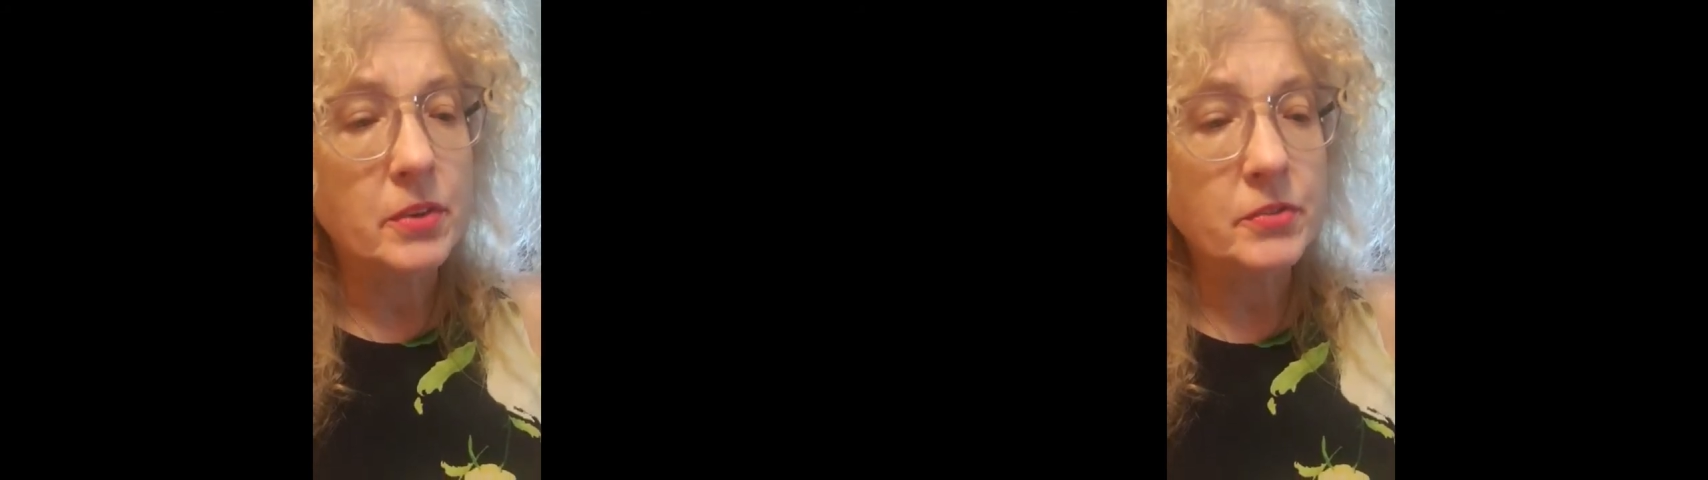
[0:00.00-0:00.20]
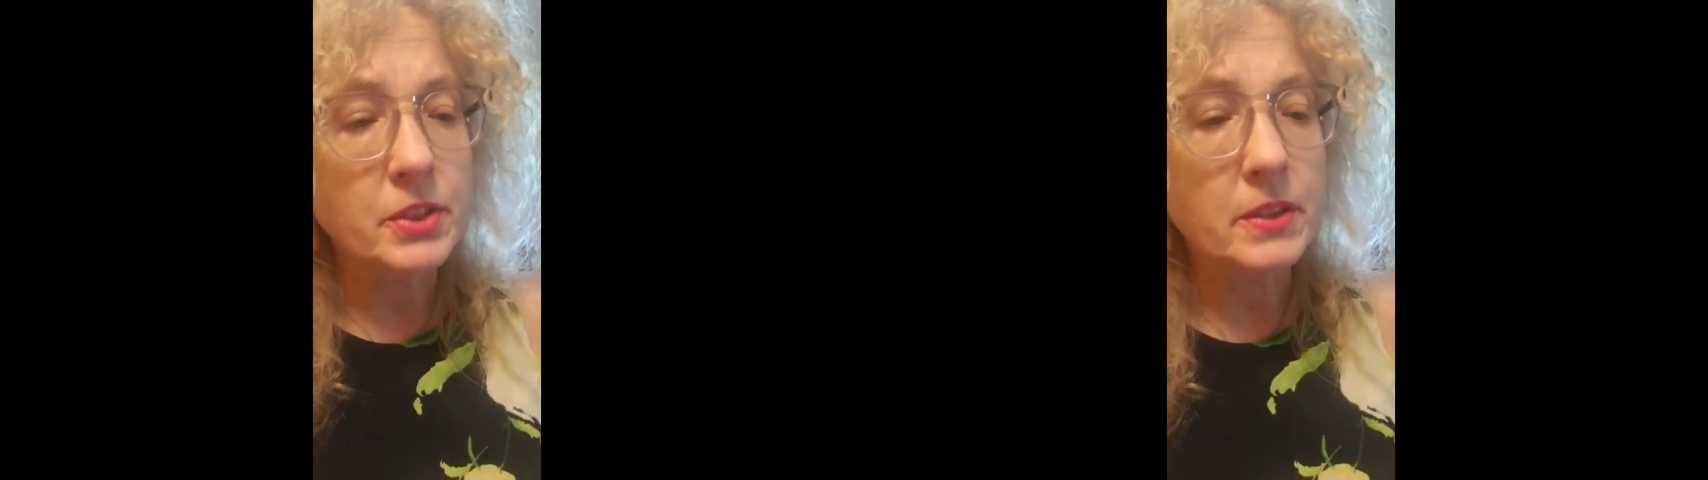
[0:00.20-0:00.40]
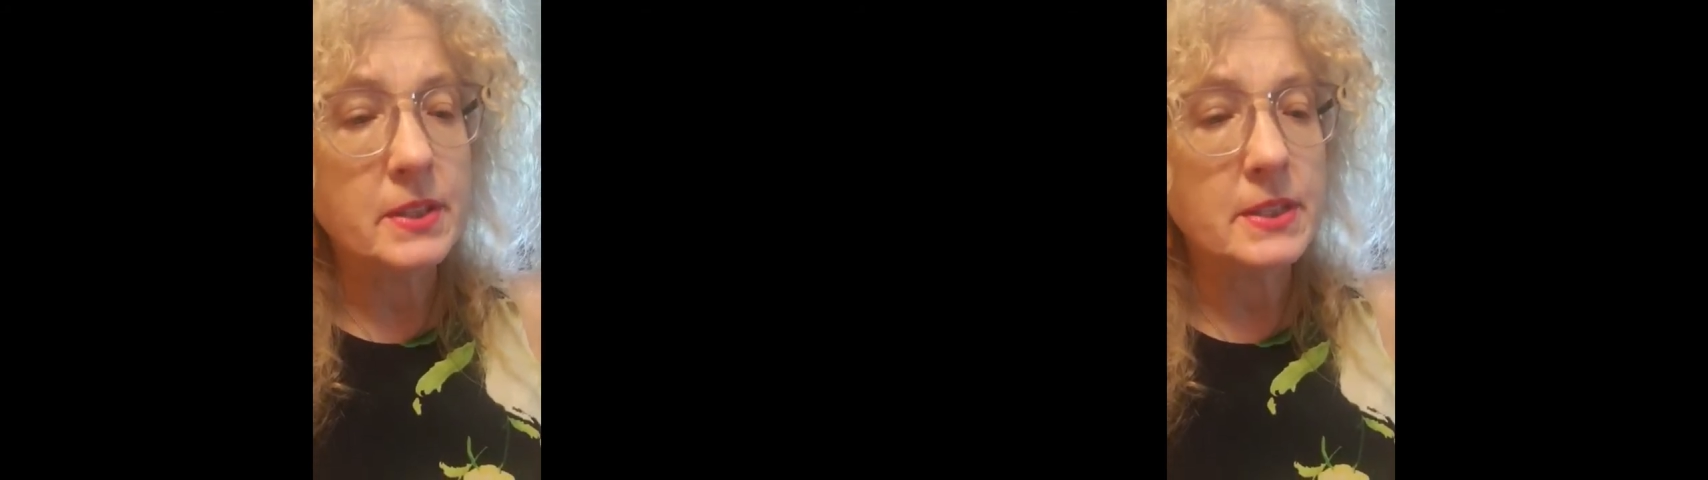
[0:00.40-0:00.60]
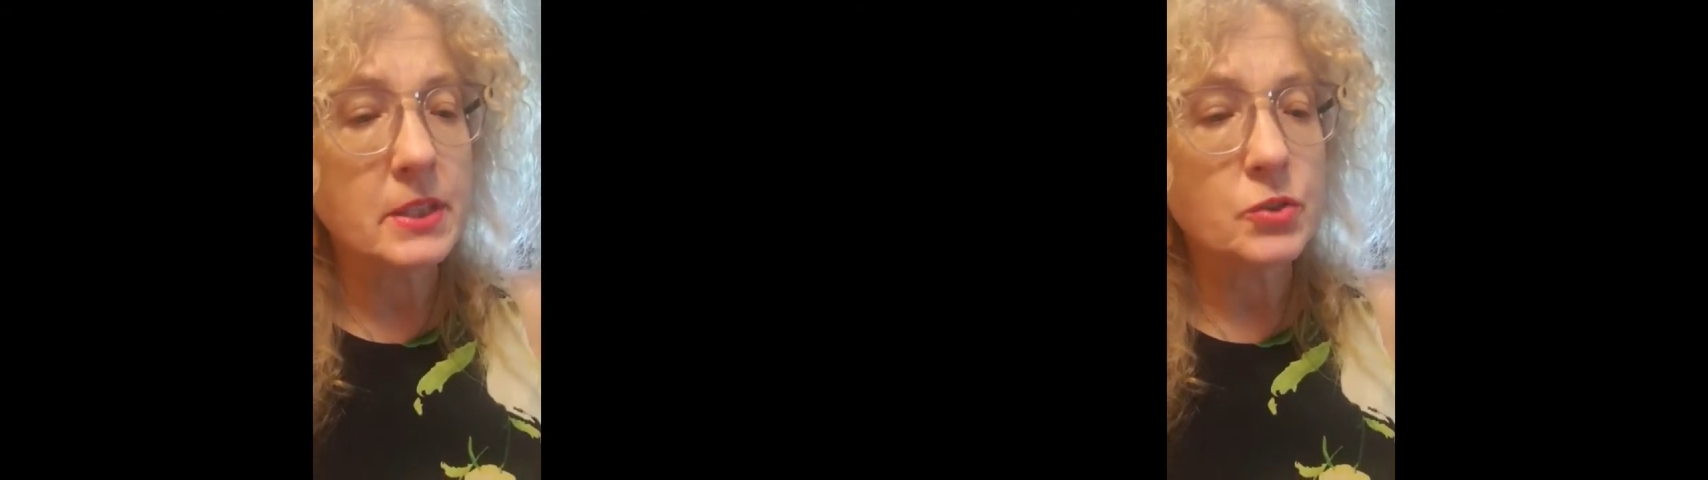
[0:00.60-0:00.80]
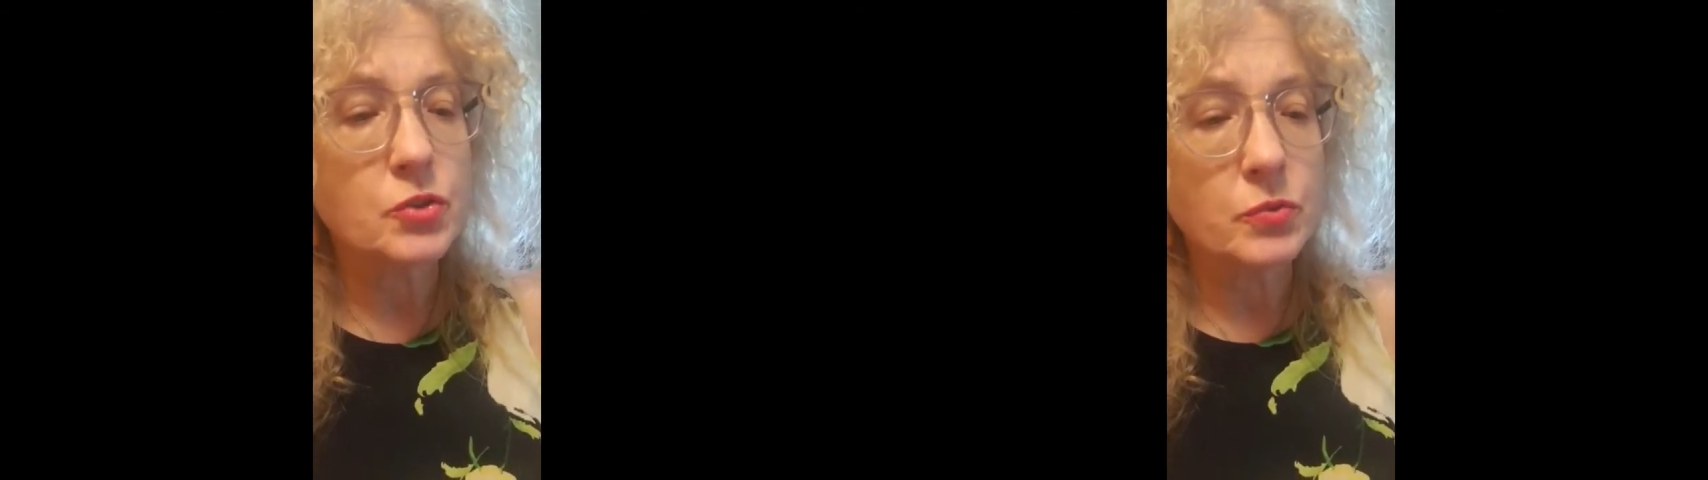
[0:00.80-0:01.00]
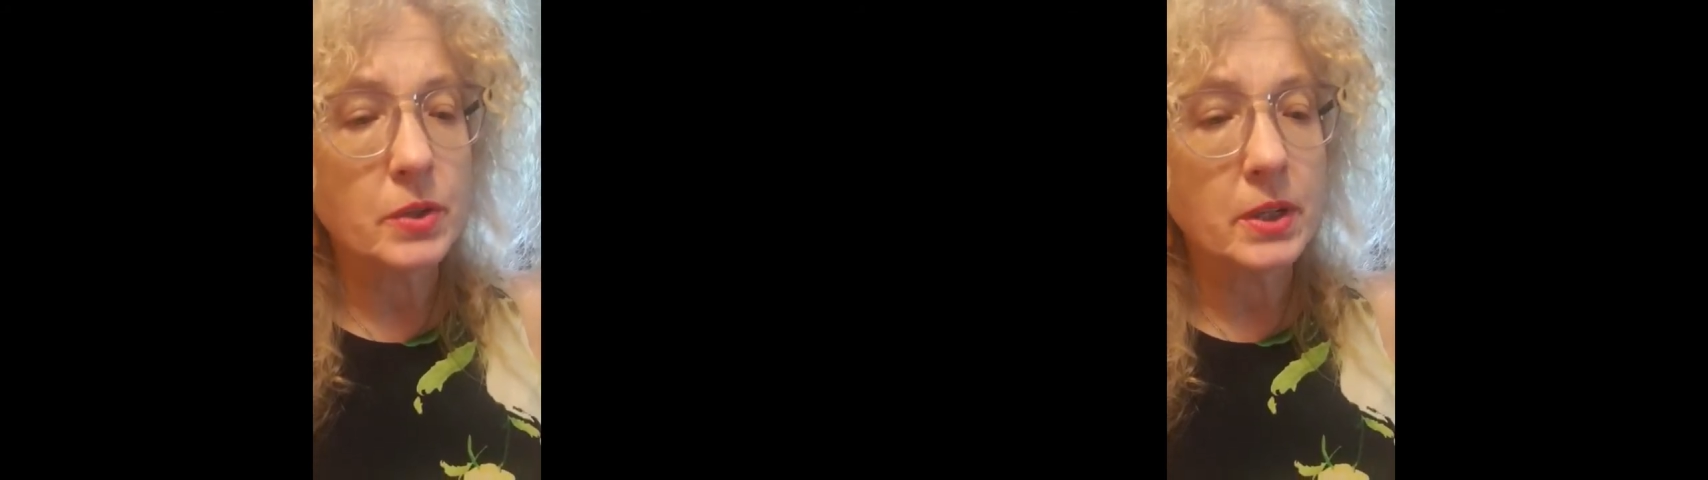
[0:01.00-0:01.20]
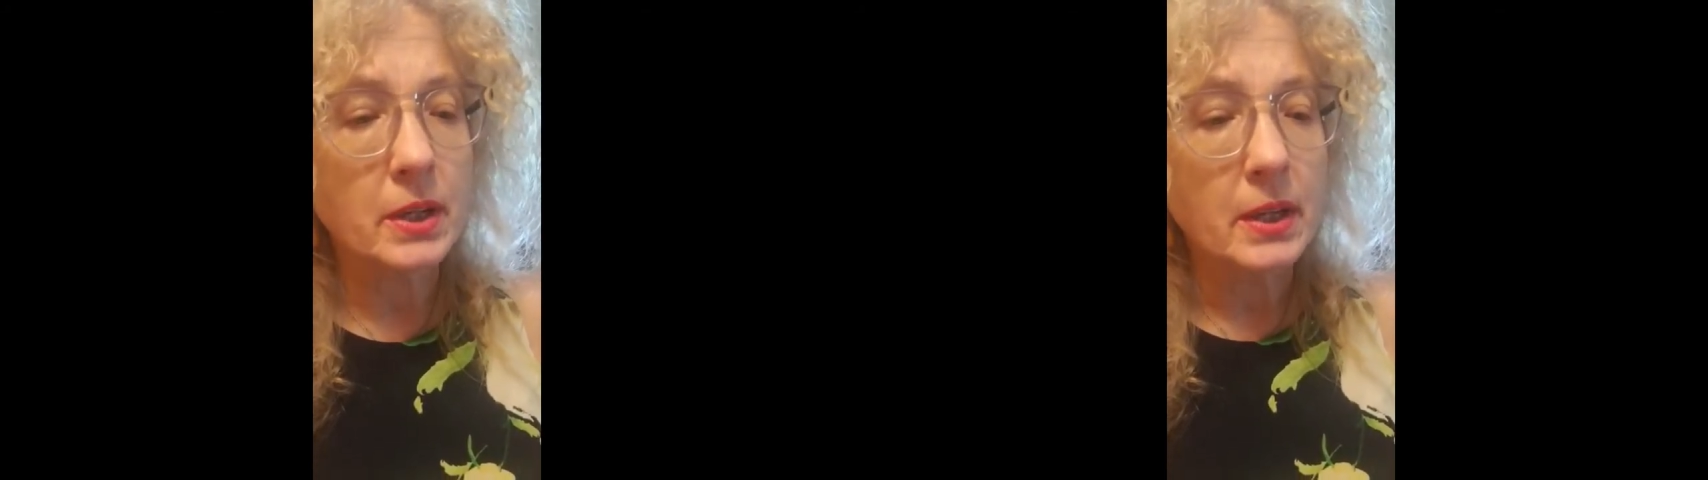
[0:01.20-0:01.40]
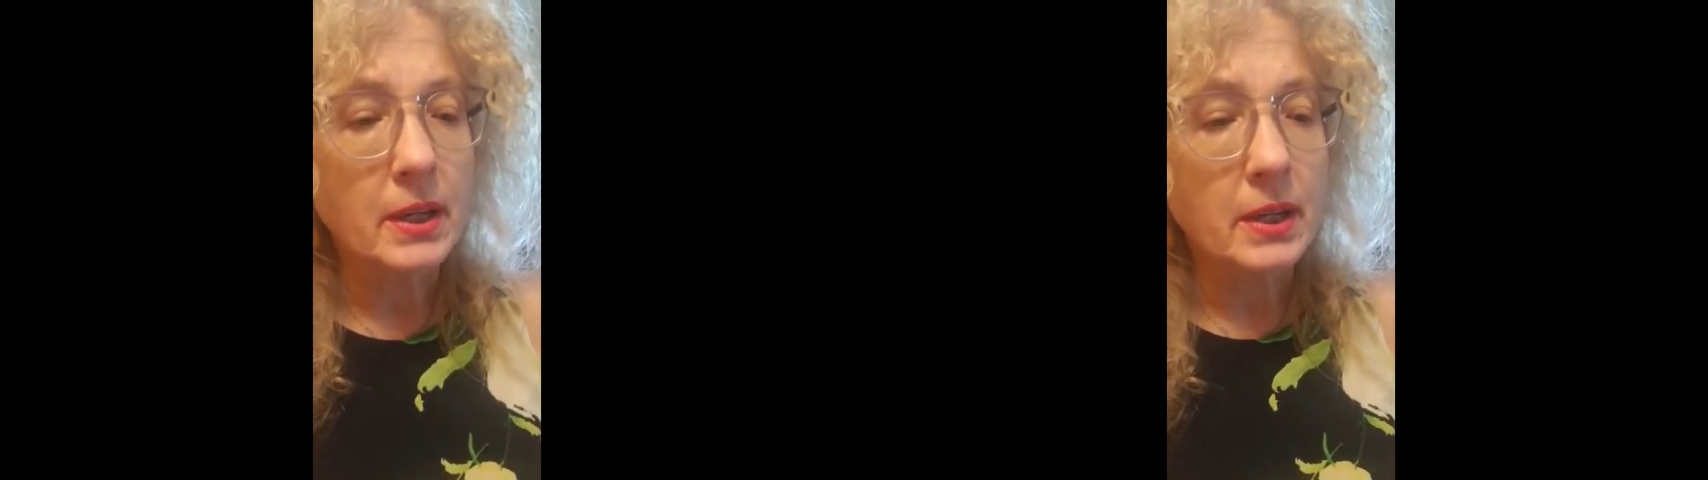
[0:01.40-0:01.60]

15th century